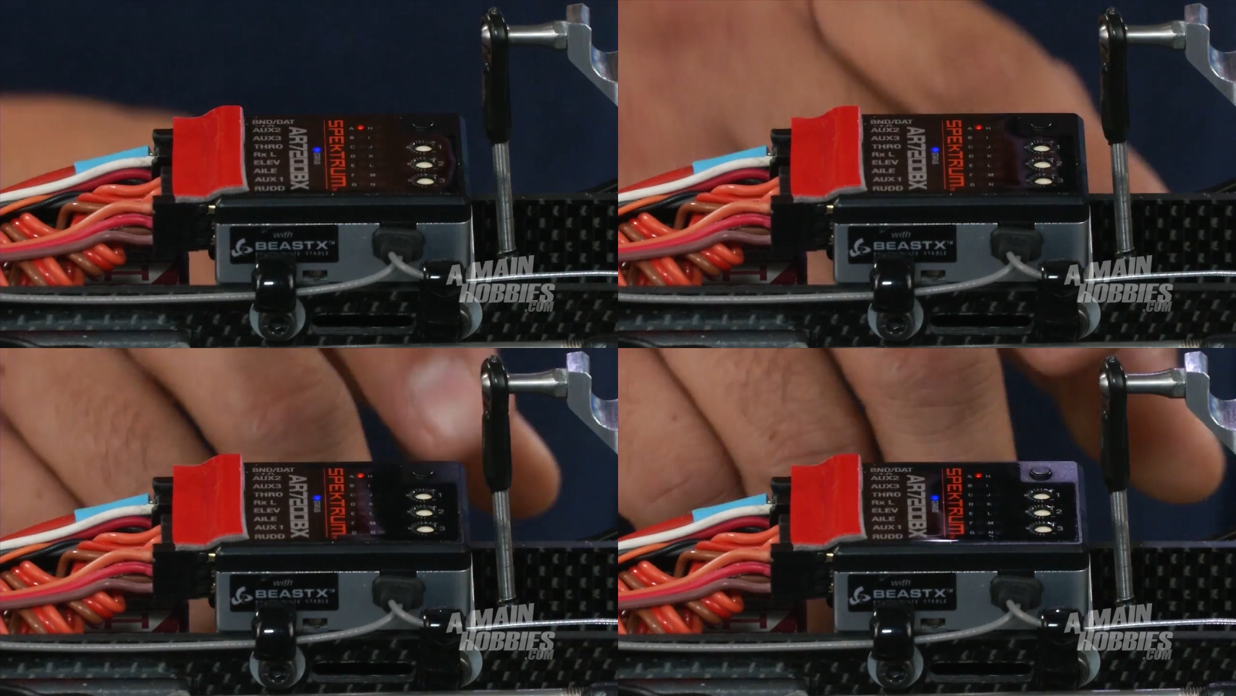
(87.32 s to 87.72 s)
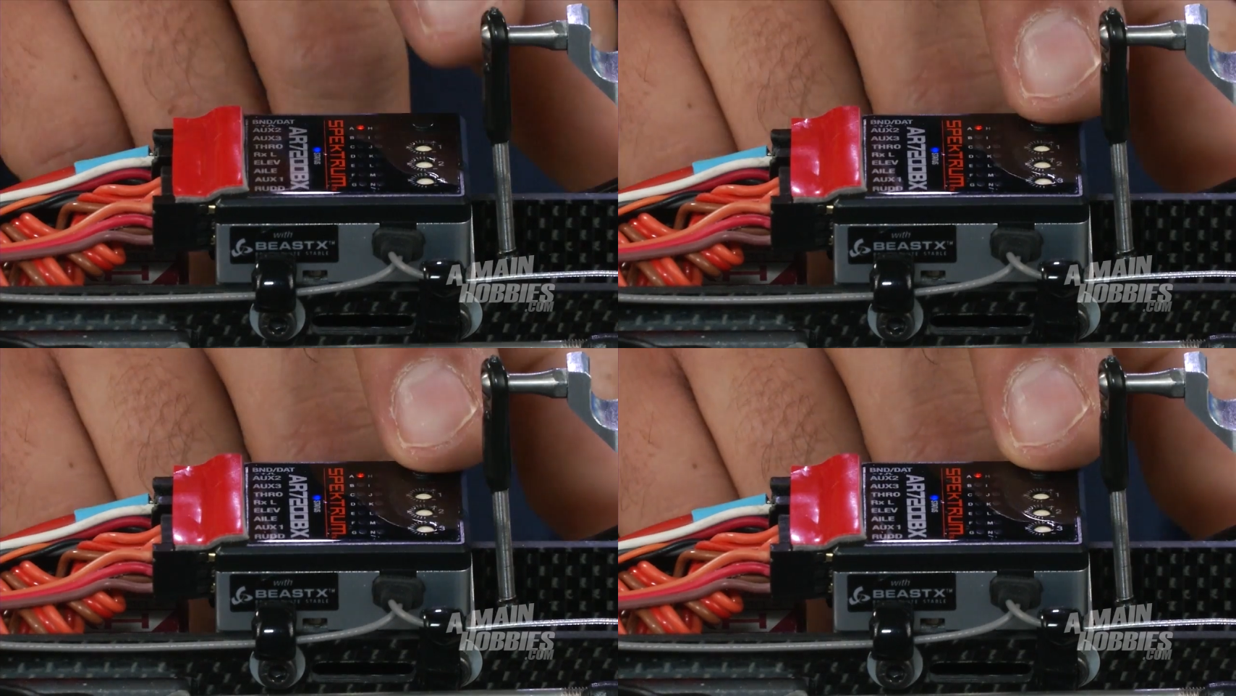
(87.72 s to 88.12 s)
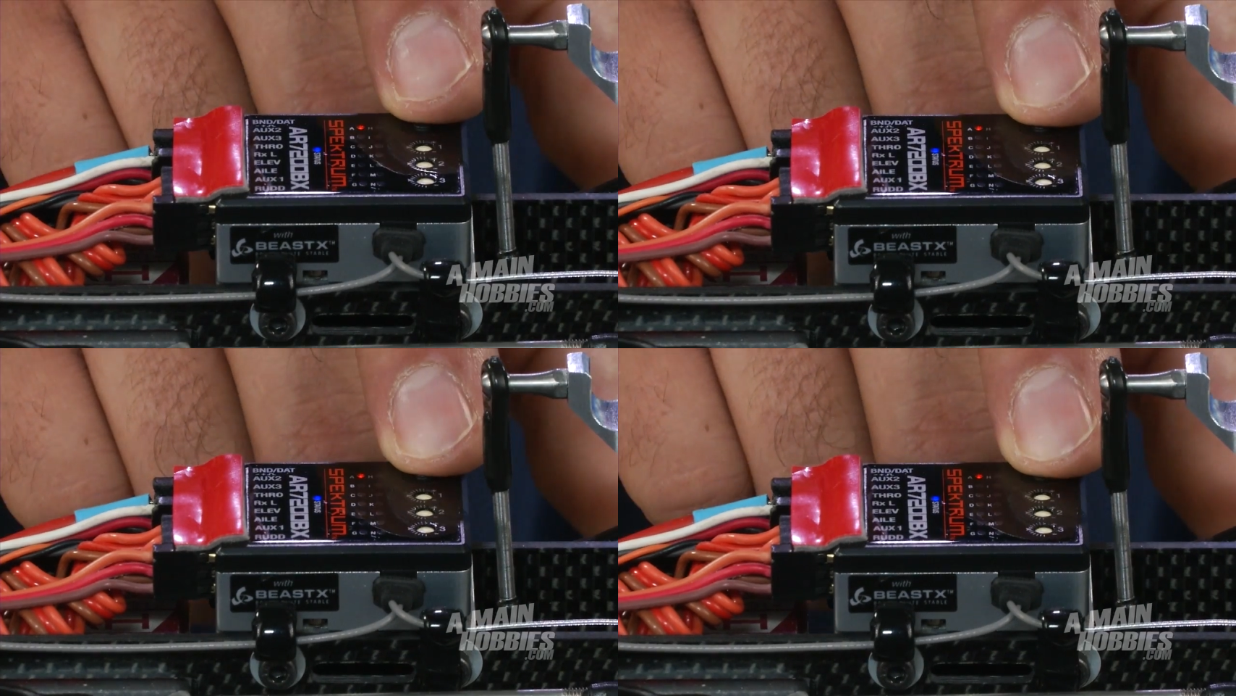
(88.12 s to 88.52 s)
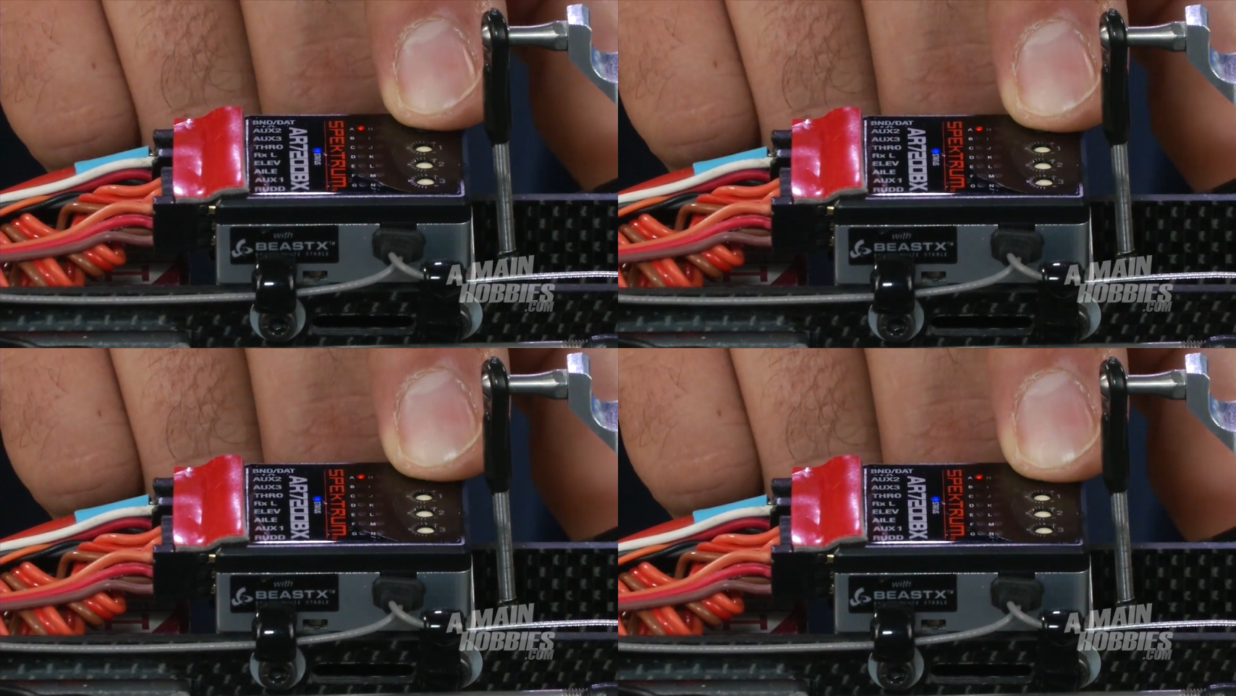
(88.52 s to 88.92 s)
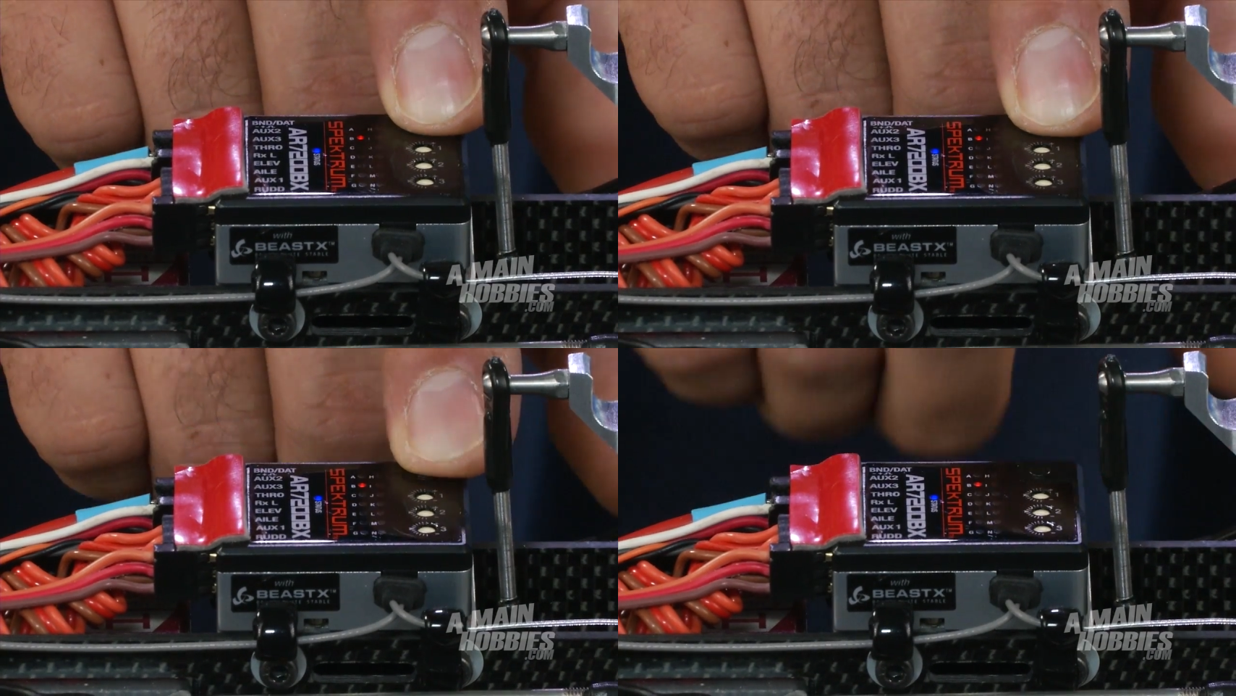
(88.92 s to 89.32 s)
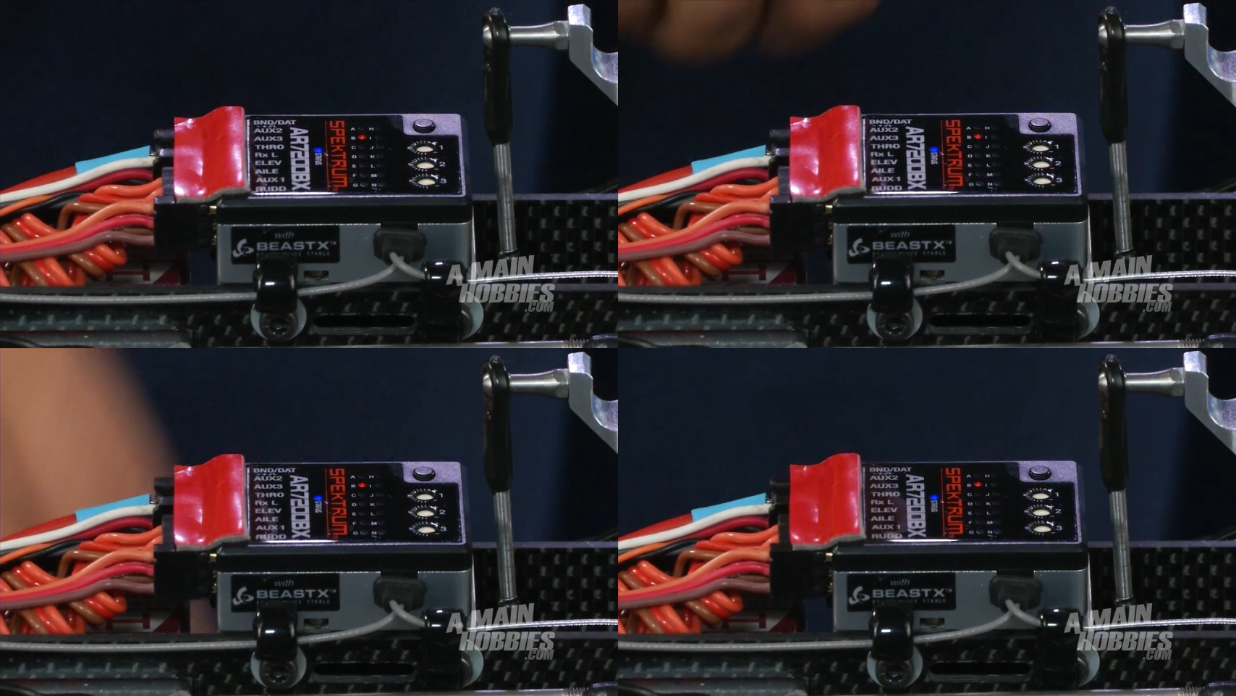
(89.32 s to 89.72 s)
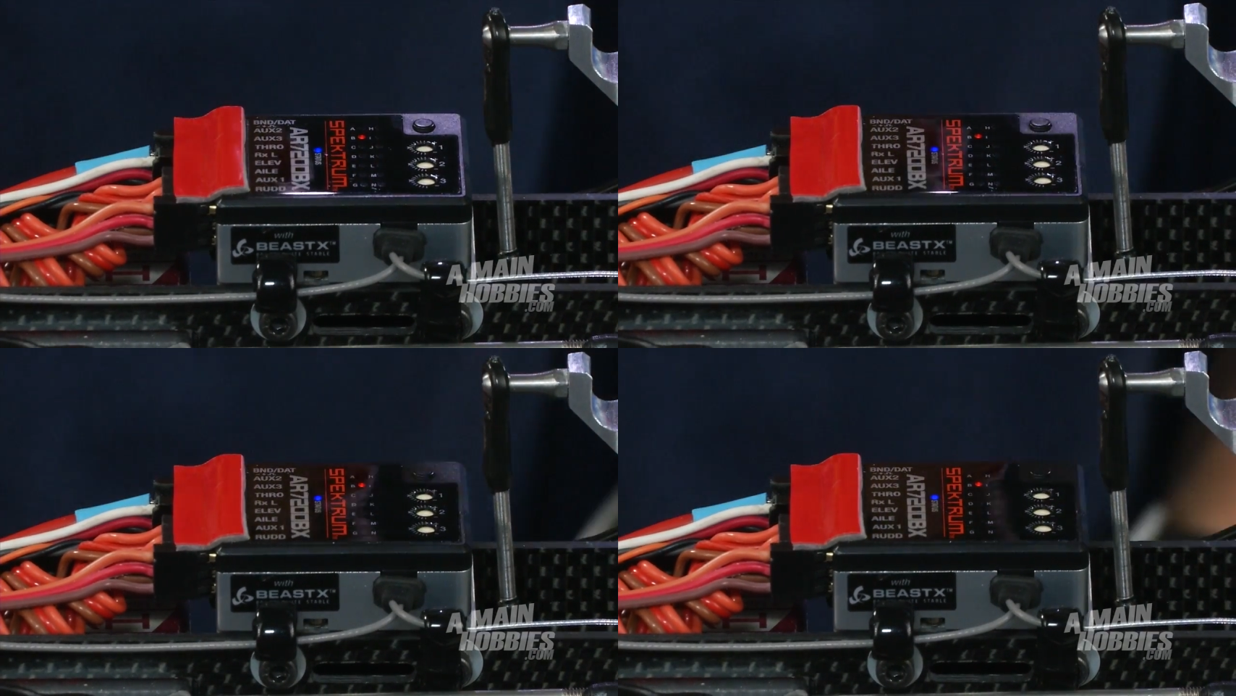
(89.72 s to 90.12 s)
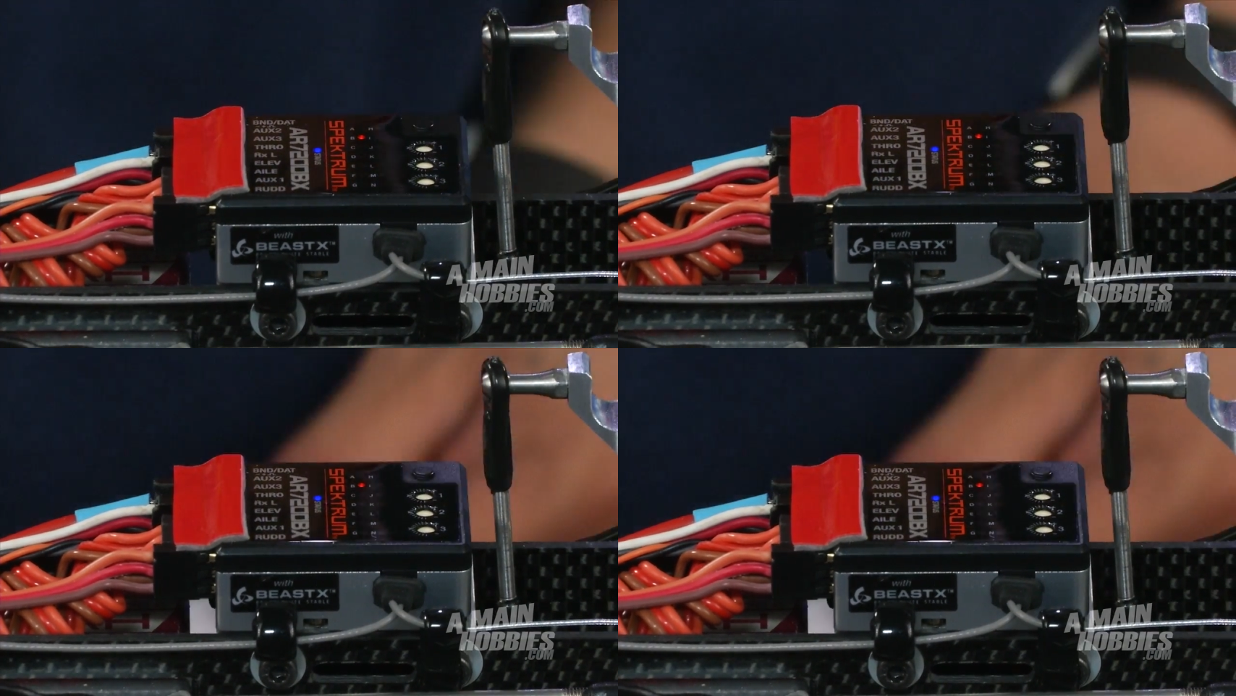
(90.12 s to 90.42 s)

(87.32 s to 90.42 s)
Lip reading: No face is visible, so there are no lips to read.